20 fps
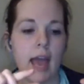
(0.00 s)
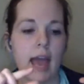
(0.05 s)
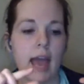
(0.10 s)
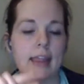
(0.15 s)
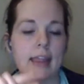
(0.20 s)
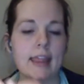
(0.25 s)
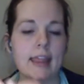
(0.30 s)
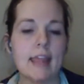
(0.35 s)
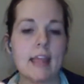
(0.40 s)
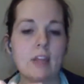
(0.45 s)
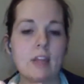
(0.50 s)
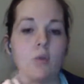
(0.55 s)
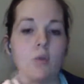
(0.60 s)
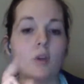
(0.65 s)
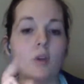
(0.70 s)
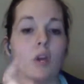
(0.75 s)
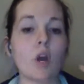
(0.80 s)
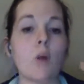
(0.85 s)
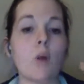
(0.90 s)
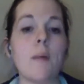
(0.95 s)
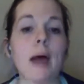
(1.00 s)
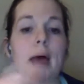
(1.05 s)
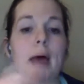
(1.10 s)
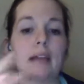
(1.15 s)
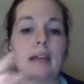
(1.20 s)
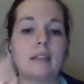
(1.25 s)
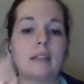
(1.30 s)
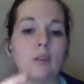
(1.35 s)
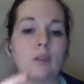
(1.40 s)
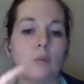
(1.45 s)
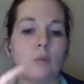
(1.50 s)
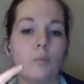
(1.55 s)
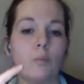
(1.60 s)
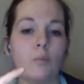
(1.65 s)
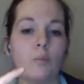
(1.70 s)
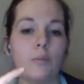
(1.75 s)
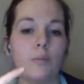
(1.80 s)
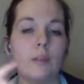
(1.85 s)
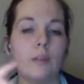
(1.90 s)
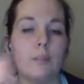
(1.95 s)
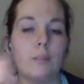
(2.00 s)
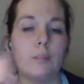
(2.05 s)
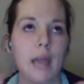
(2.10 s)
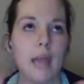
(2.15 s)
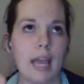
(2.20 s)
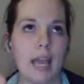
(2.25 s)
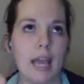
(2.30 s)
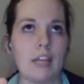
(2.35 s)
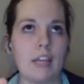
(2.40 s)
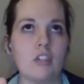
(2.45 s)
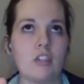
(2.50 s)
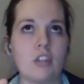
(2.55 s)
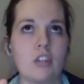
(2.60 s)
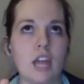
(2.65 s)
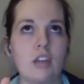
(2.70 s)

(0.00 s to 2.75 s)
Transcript: and then you can go back to the page